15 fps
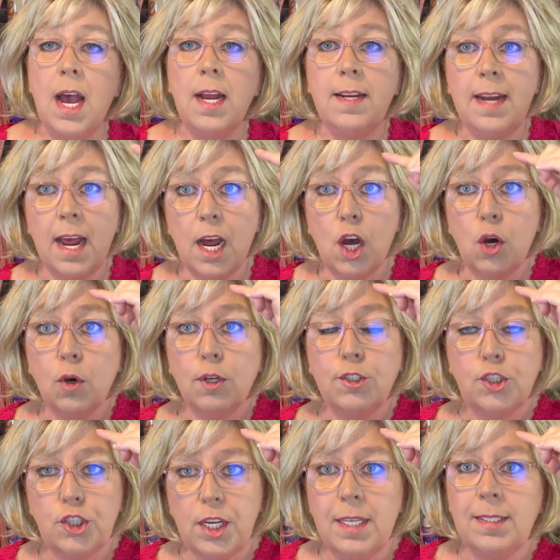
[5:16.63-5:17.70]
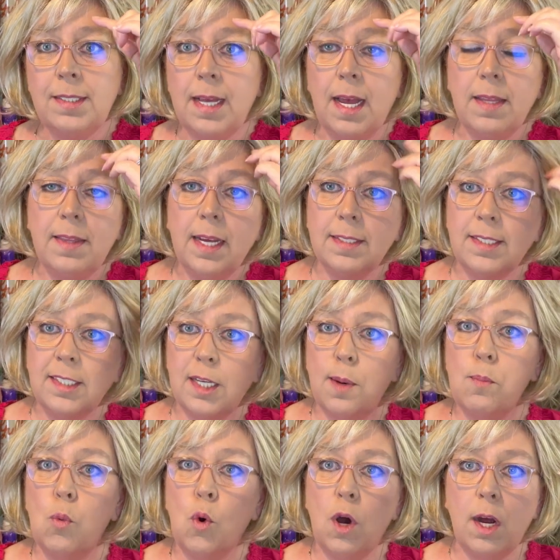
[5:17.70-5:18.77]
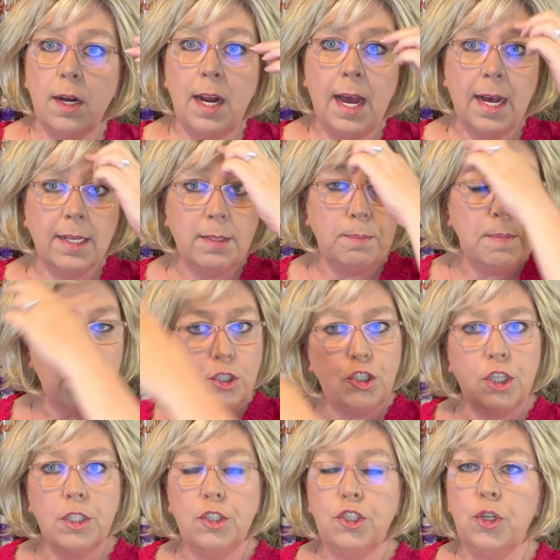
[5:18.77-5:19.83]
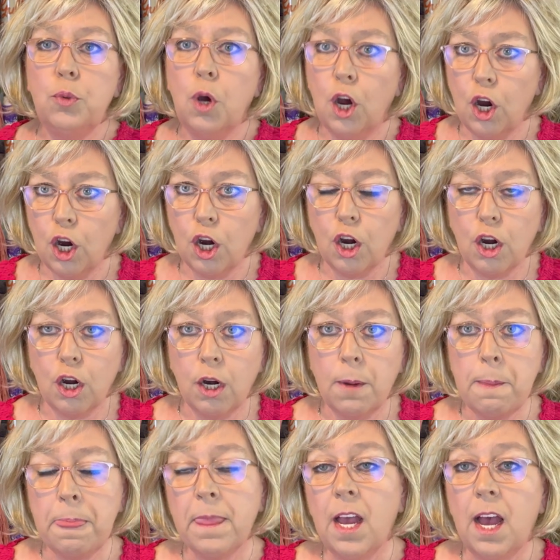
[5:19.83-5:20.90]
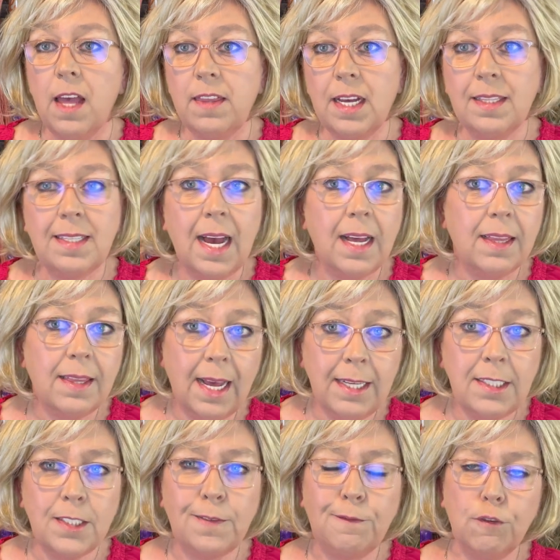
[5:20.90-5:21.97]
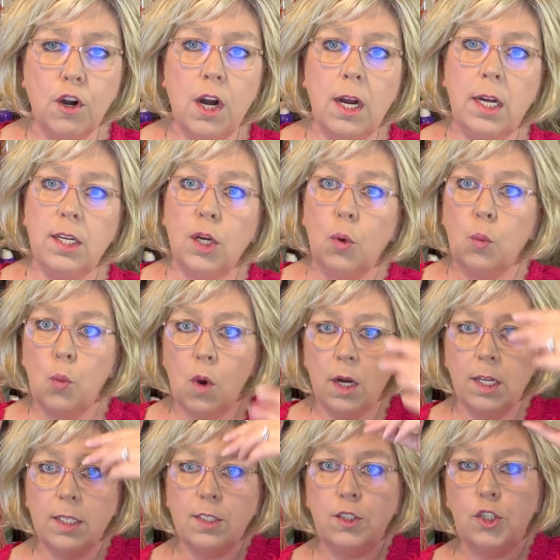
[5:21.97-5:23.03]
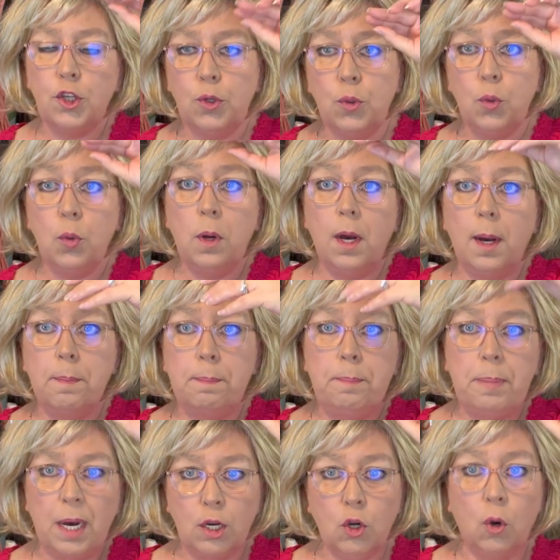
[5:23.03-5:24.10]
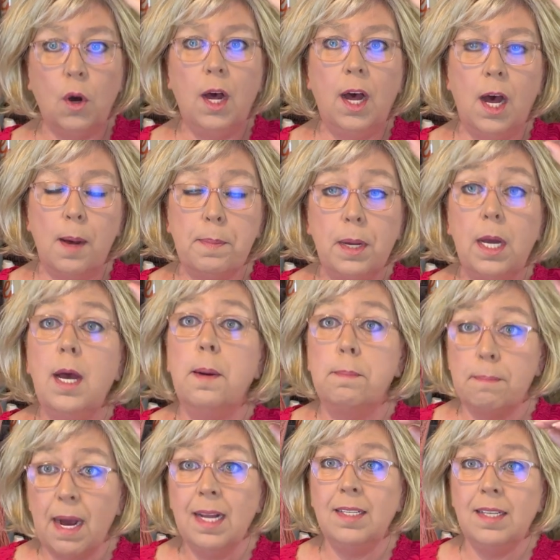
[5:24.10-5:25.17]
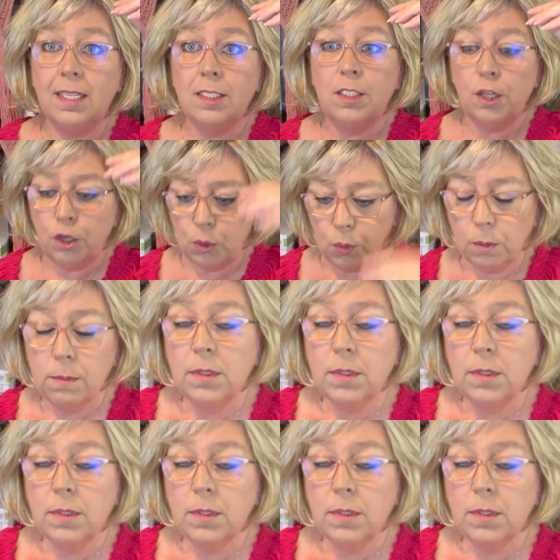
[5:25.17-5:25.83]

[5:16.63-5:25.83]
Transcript: Now, she said that someone had mentioned to her that that lace front wanted to buckle up. Mine did too.